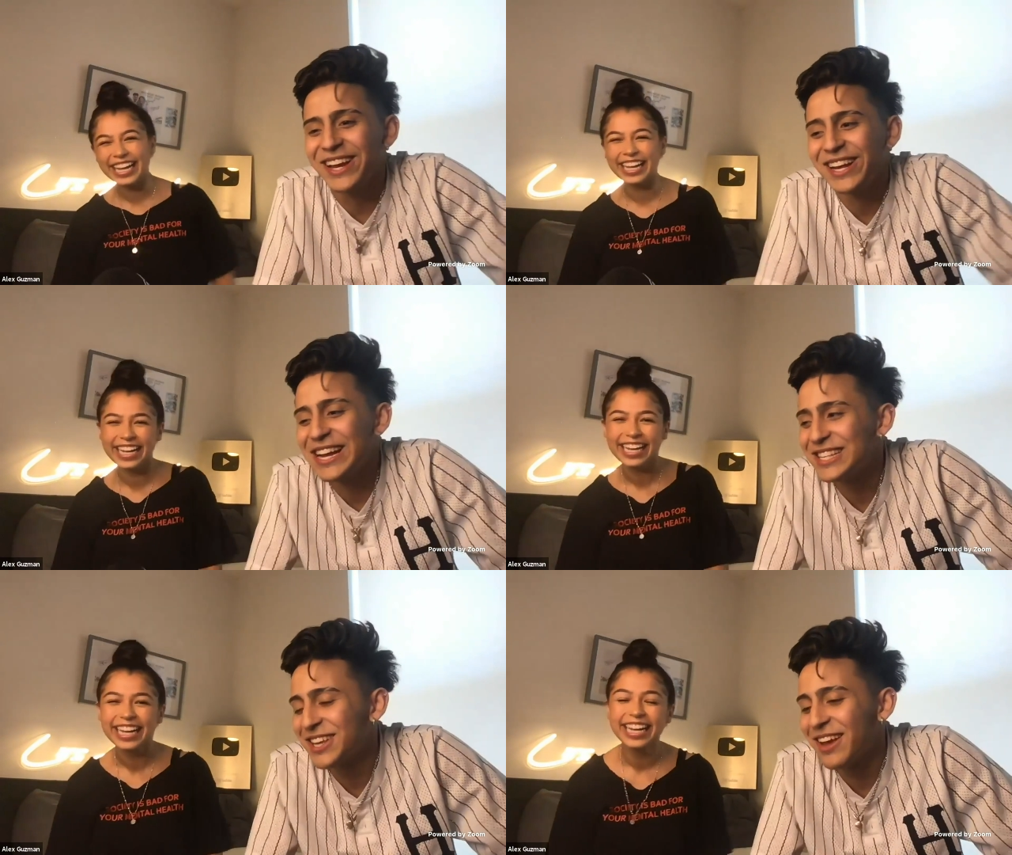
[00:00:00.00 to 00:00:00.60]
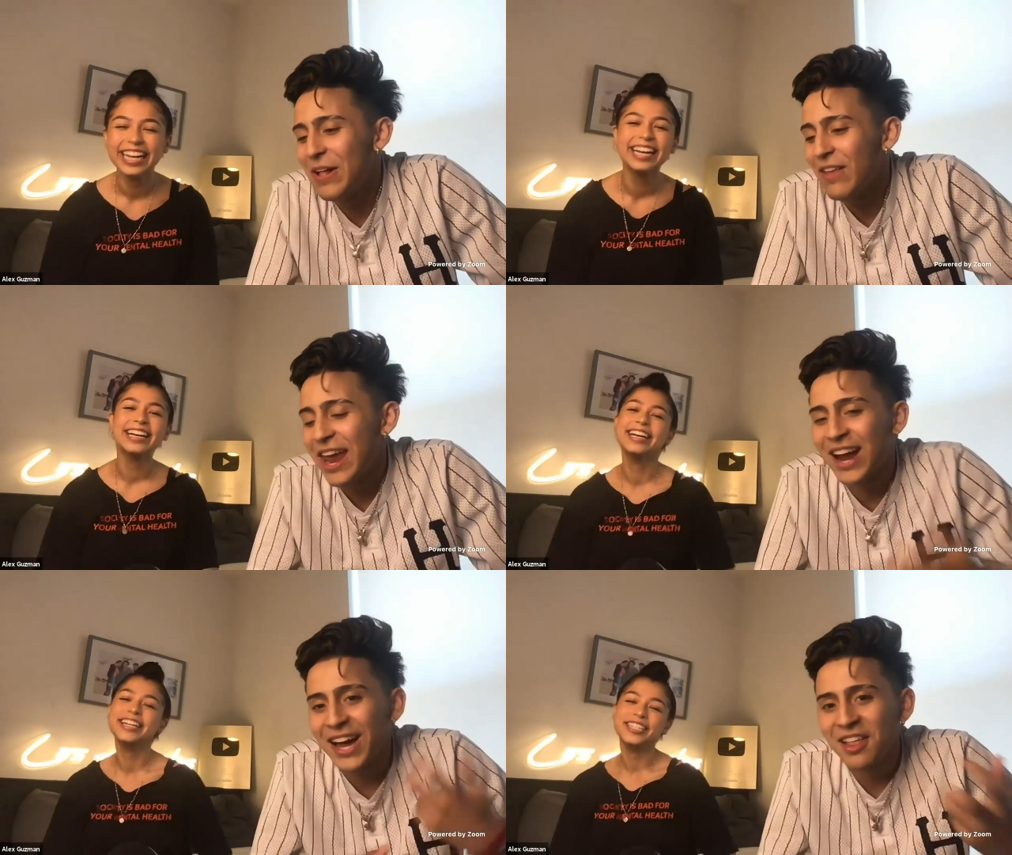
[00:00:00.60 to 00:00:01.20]
Speaker 1: It's it
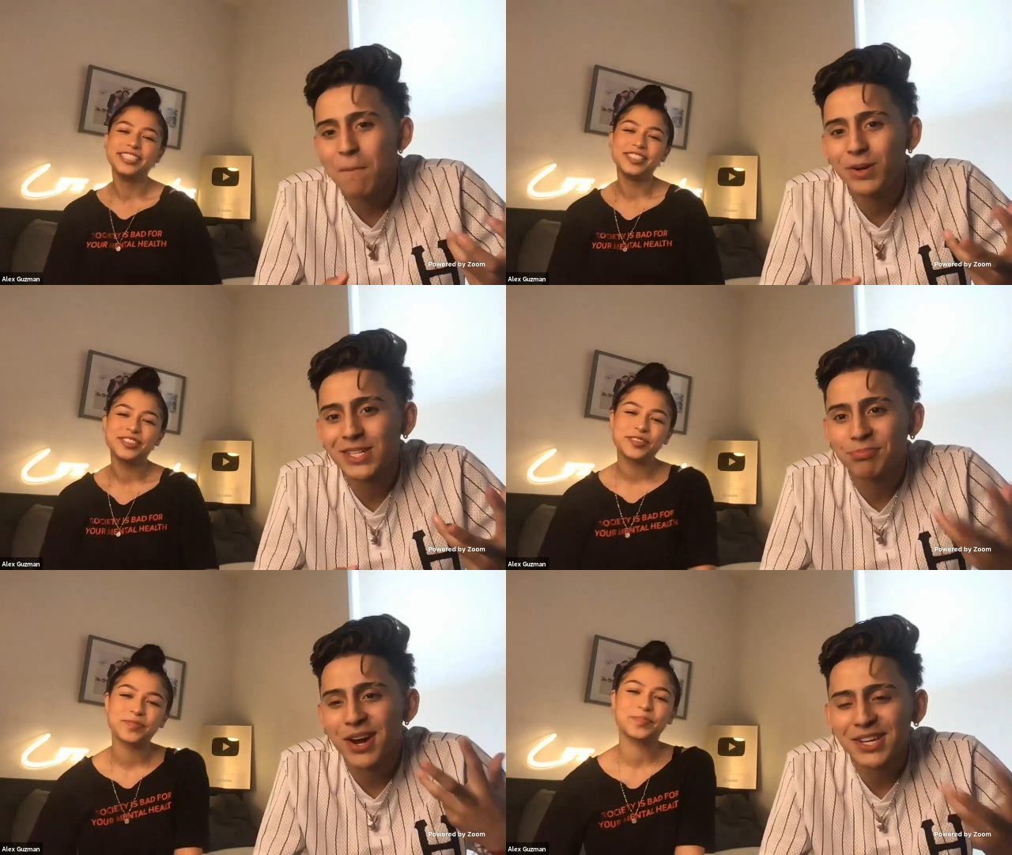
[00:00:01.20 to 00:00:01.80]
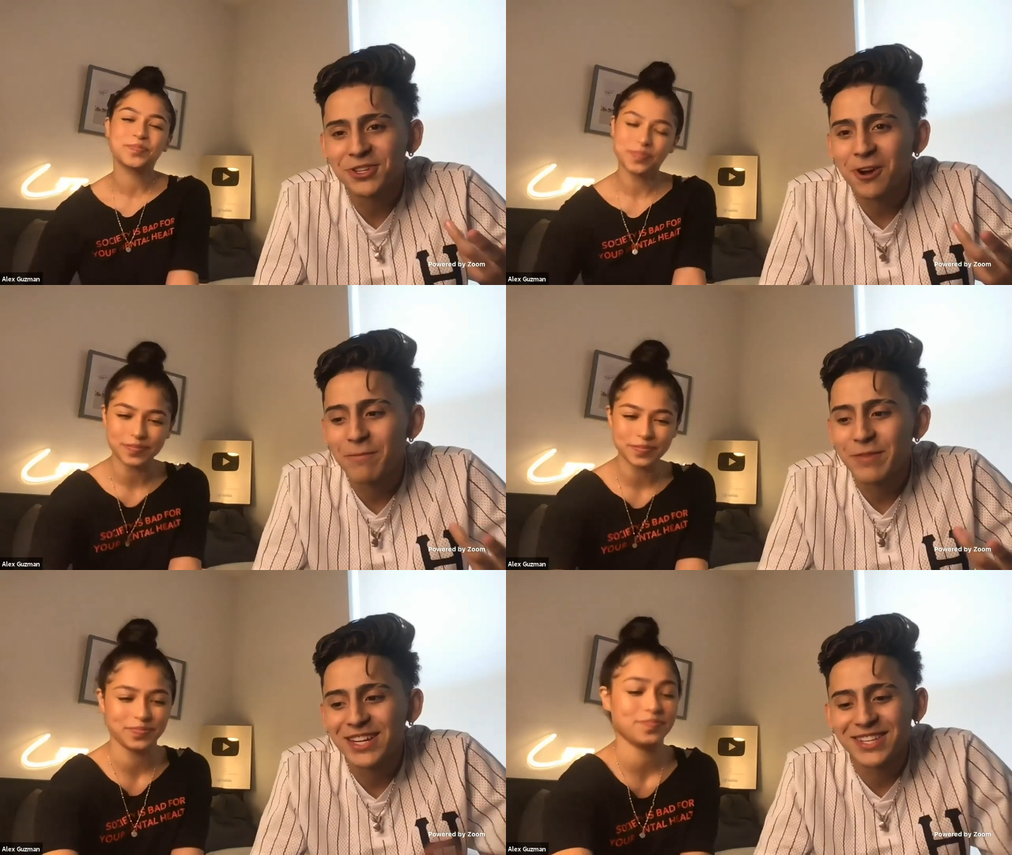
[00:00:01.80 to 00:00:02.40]
kind of like puts pressure on
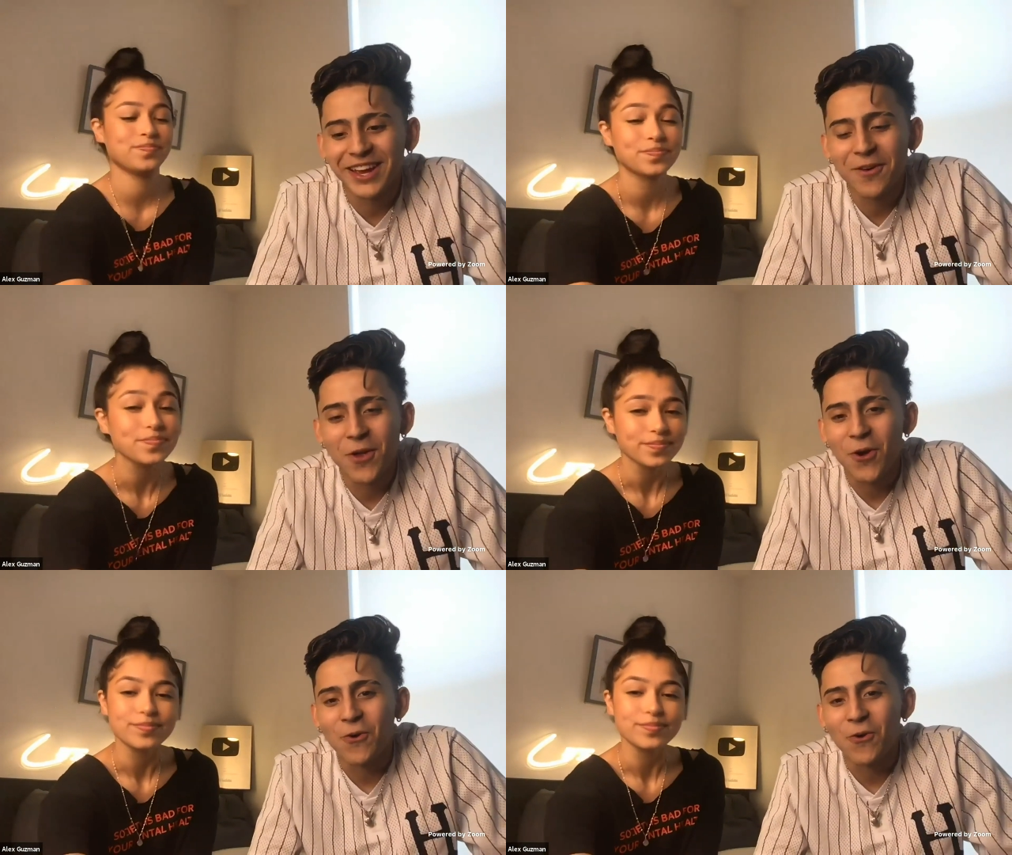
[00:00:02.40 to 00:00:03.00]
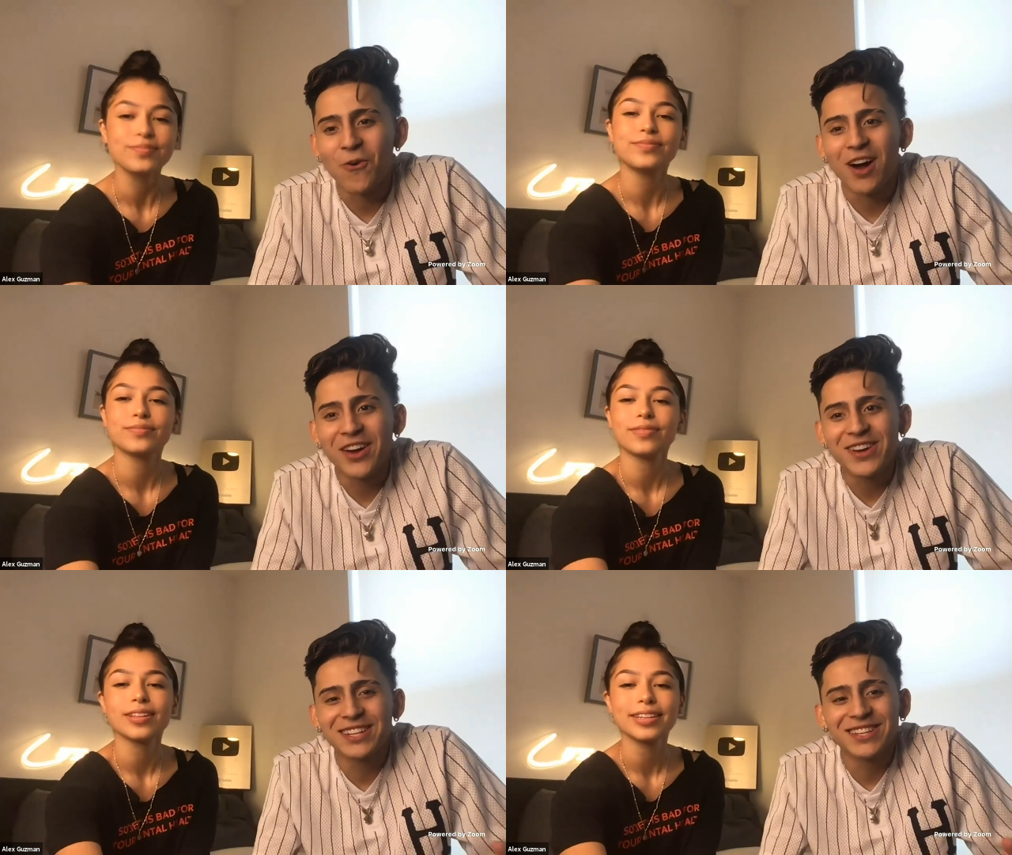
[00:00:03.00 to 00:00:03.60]
me because like, why are you
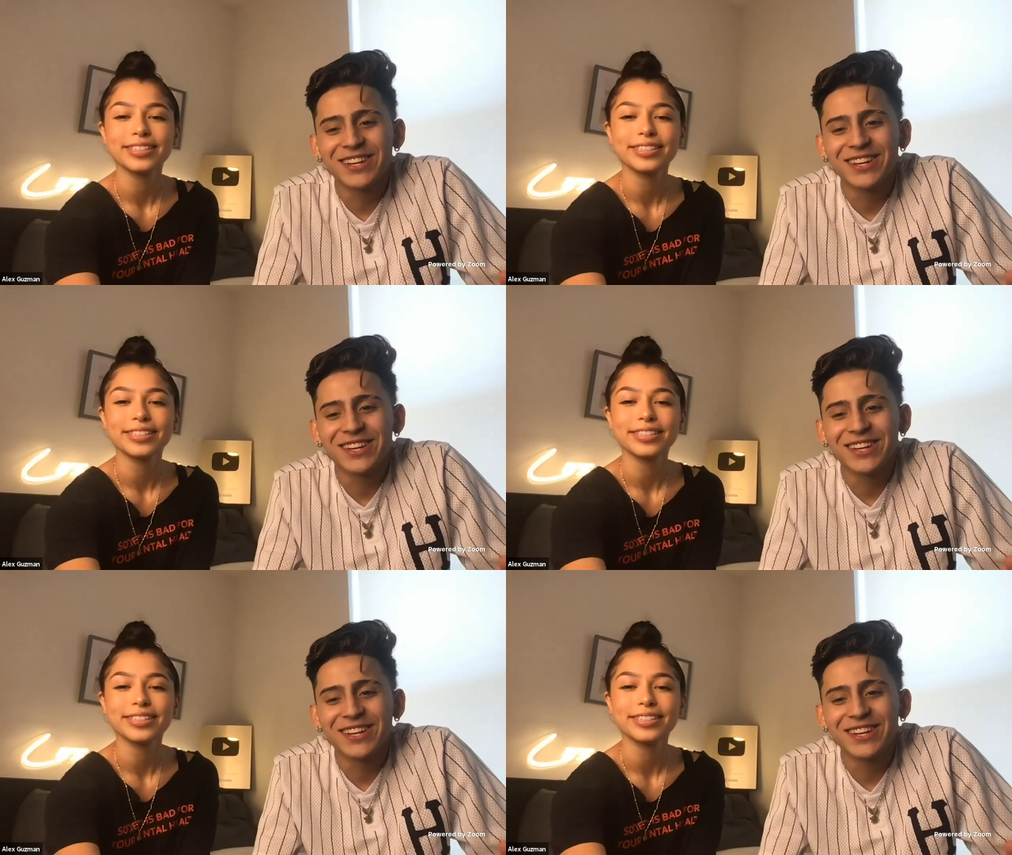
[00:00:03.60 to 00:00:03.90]
guys like